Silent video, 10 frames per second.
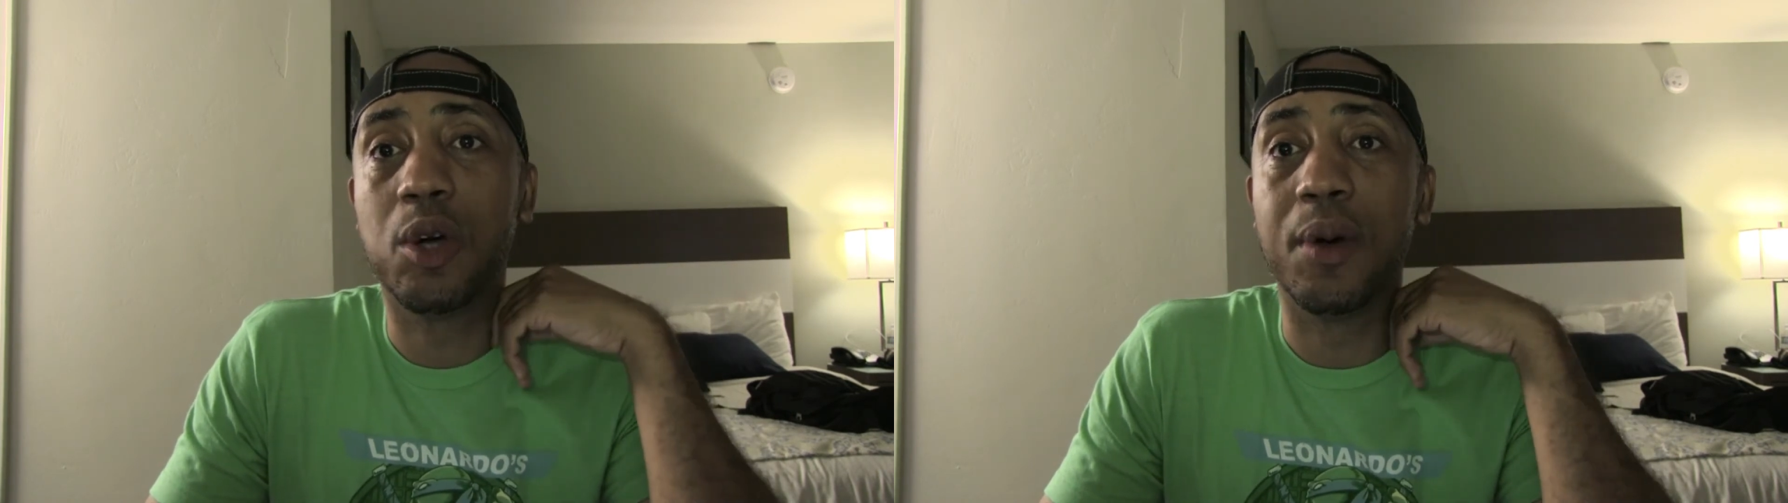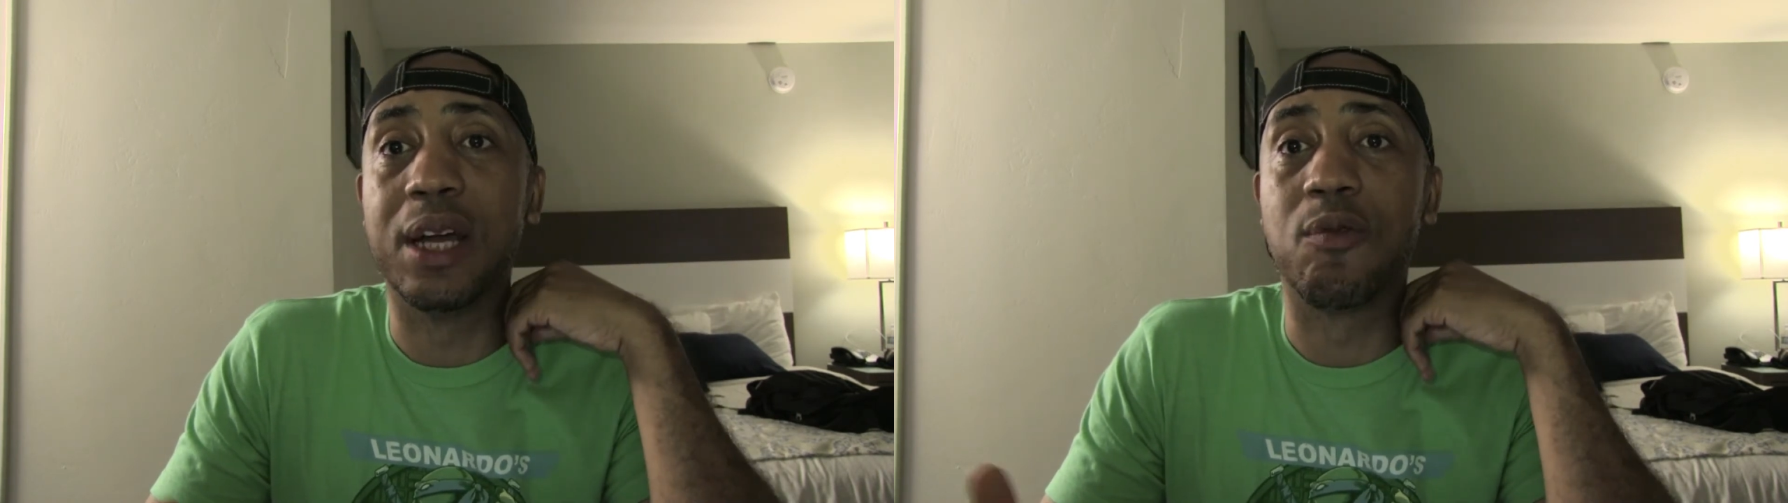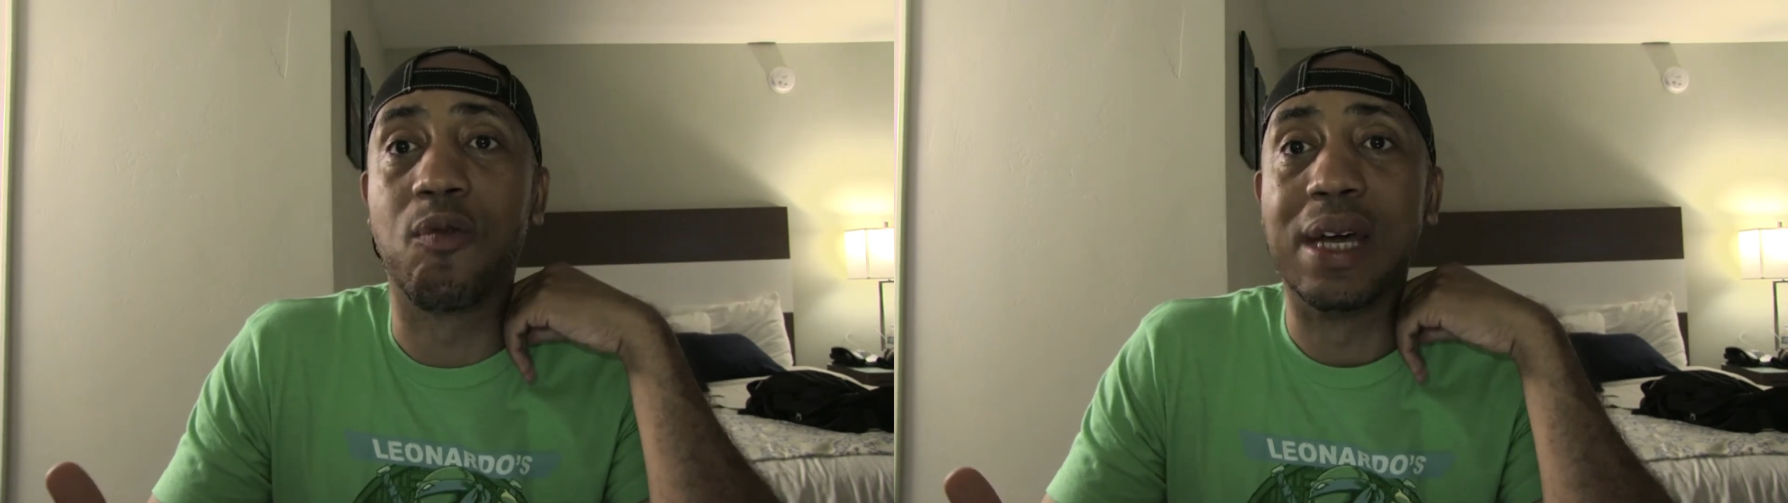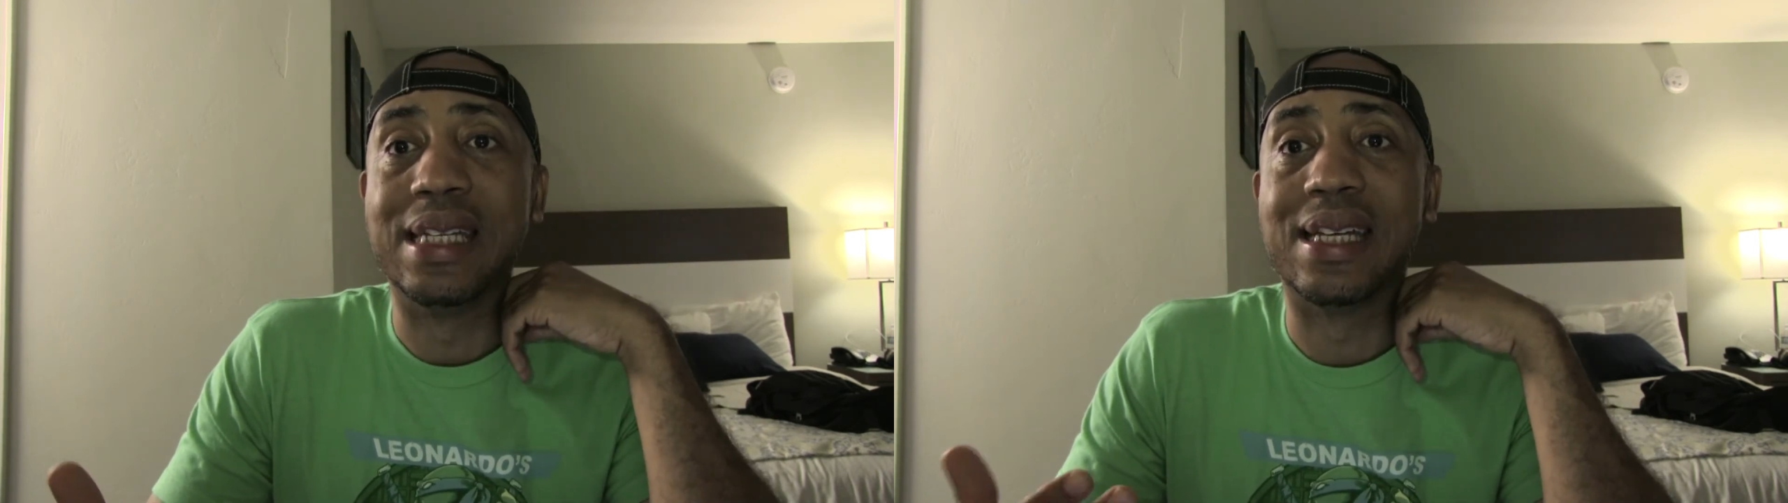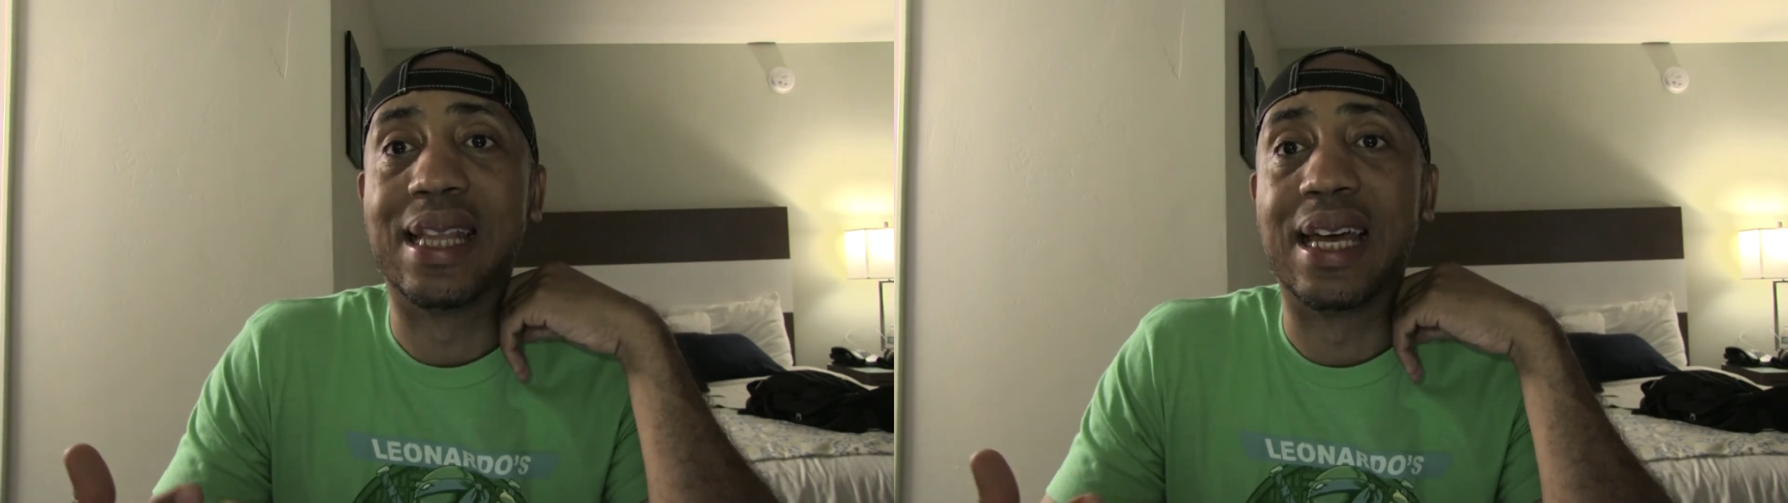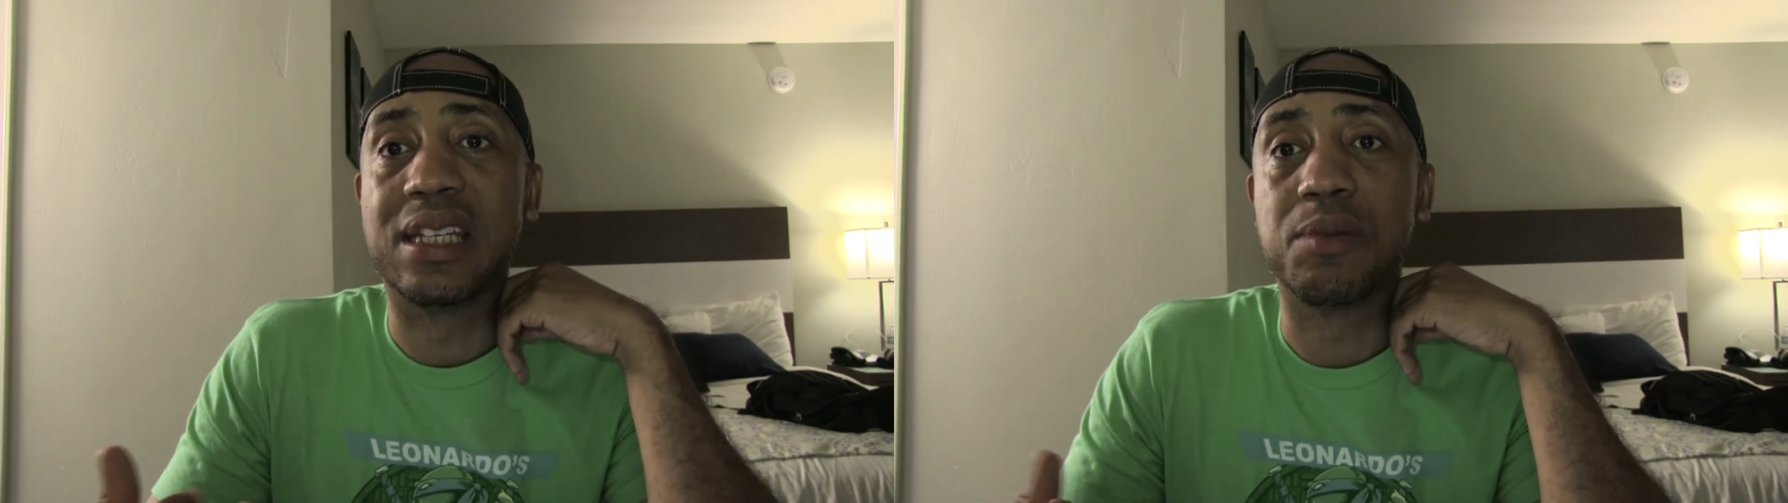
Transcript: Go ahead, rate, like,